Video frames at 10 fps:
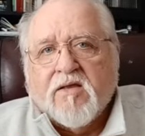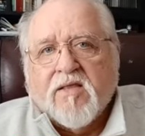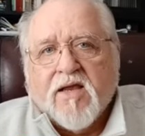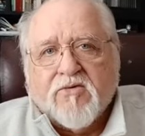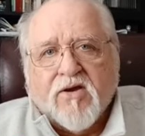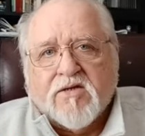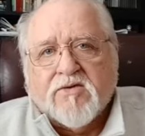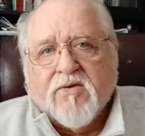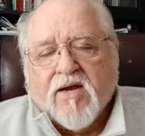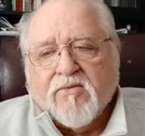They credited
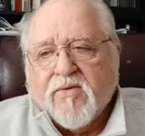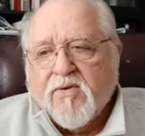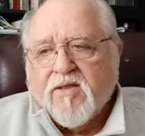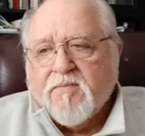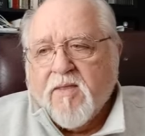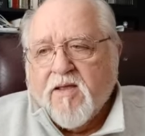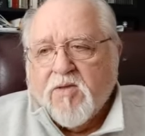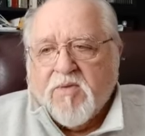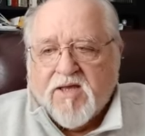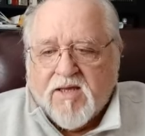Gregory with it.
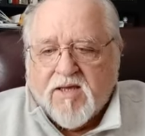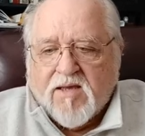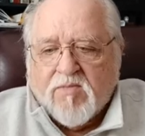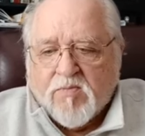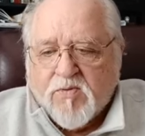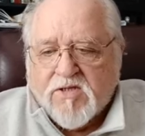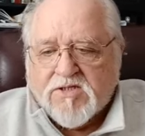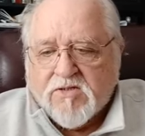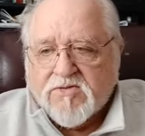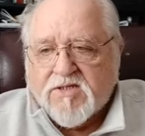But he came up with
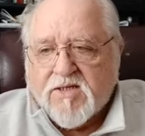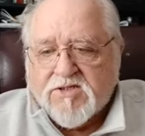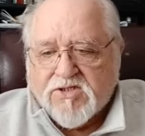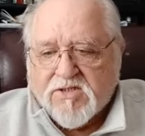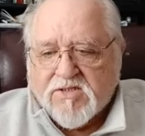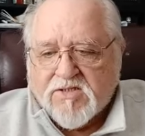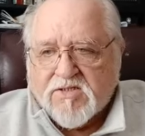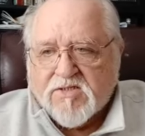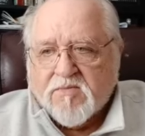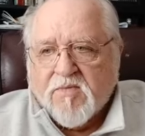this notation
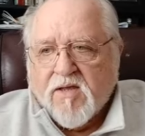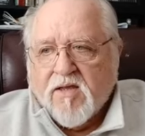system.